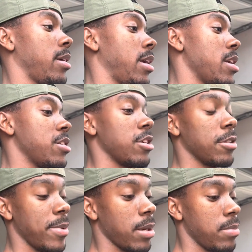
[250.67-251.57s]
It should
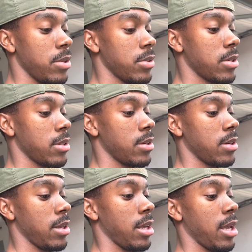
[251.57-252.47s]
make boost,
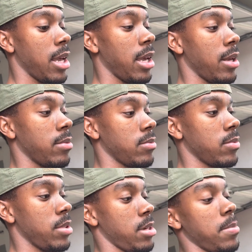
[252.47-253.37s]
and we
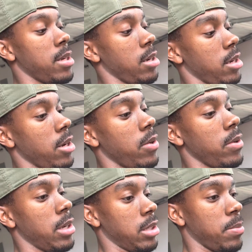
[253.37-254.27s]
should be good to go
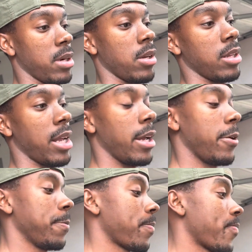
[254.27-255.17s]
to put it on the dyno.
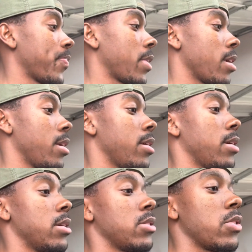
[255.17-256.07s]

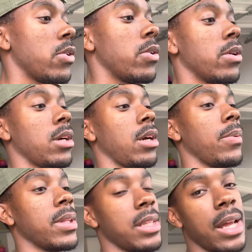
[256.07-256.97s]
So
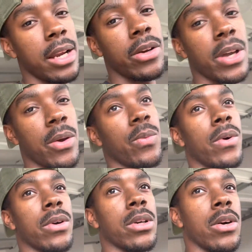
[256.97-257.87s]
with the dyno, it
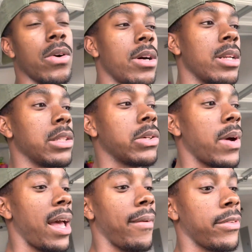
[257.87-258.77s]
won't go on until
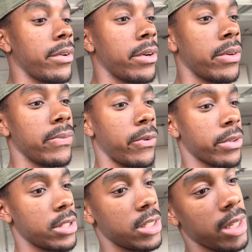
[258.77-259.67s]
after 4th
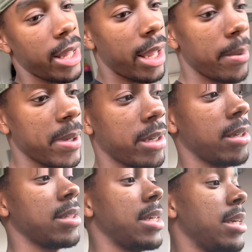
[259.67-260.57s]
of July,
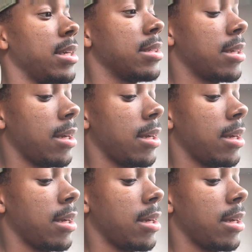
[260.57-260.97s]
because he is